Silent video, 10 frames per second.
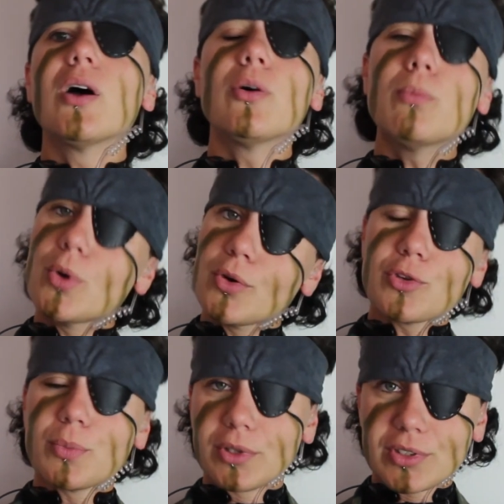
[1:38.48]

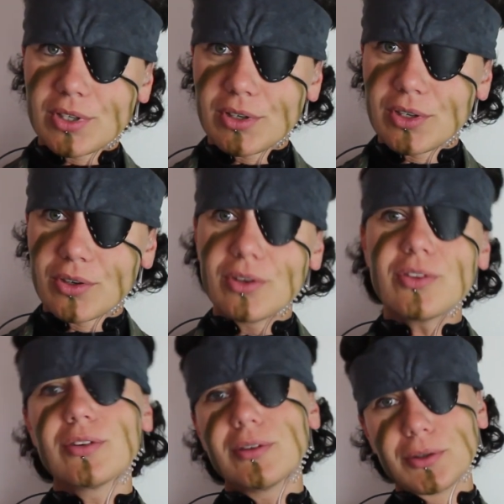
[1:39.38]
Most military
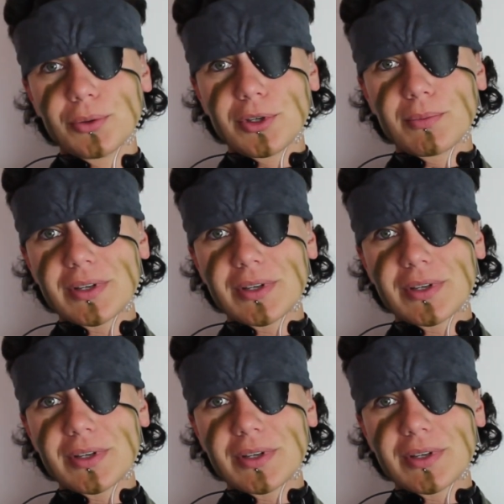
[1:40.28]
nerds, including